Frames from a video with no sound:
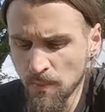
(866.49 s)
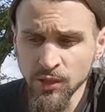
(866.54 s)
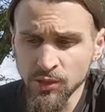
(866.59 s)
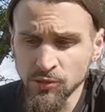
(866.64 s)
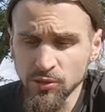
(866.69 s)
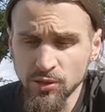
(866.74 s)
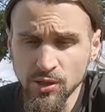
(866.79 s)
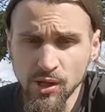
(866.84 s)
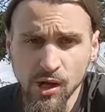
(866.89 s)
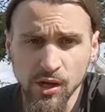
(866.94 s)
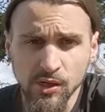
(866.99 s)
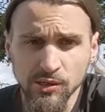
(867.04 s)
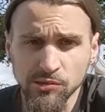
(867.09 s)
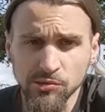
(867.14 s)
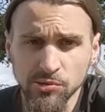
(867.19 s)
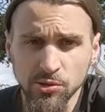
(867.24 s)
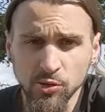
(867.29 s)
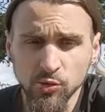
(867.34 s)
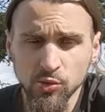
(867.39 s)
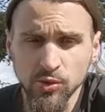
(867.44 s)
So yeah, as
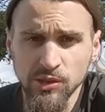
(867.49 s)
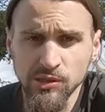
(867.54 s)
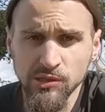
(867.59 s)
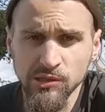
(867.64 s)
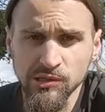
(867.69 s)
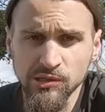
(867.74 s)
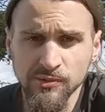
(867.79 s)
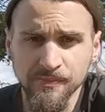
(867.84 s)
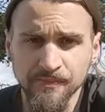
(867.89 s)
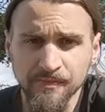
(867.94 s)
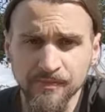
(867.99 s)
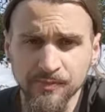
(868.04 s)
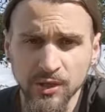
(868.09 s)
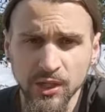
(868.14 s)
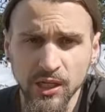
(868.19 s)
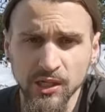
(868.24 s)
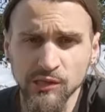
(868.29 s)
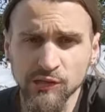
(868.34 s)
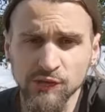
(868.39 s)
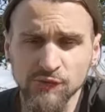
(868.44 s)
always,
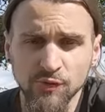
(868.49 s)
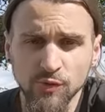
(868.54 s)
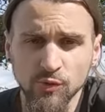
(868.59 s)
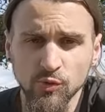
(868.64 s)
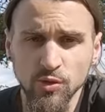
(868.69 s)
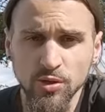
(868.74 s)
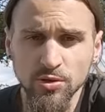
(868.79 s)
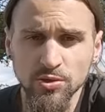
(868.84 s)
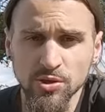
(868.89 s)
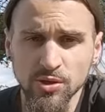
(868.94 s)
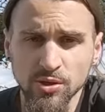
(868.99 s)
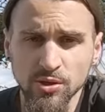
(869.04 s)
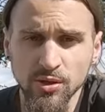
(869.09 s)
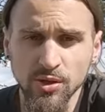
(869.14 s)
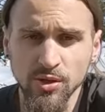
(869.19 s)
thanks for watching